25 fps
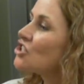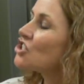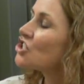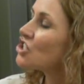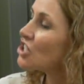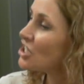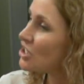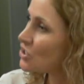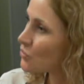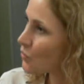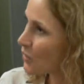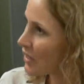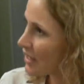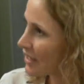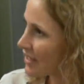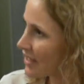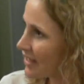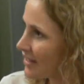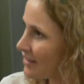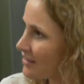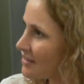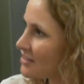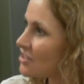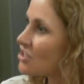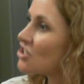She's
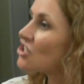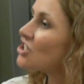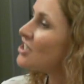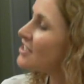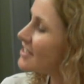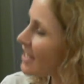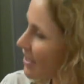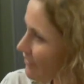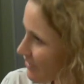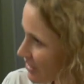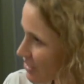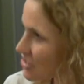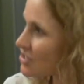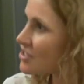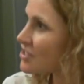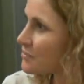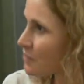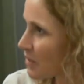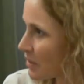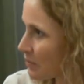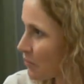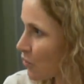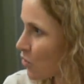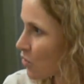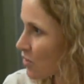weaker. She's having to
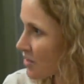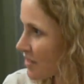spend more